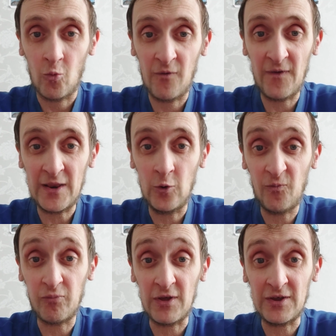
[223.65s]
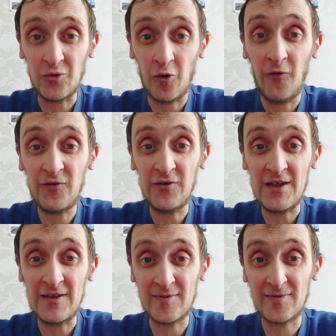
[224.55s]
We've had enough players over the
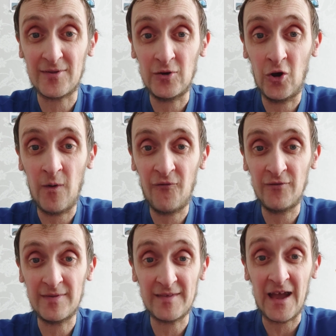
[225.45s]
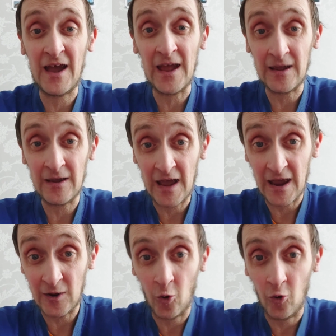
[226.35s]
years to know whether to get
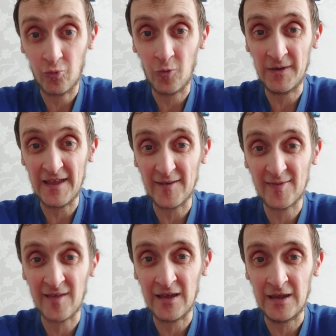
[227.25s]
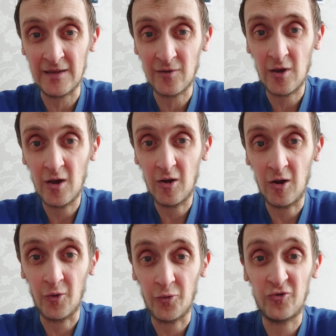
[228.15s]
high hopes up and get excited
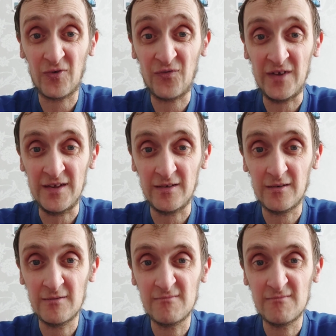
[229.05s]
or to just think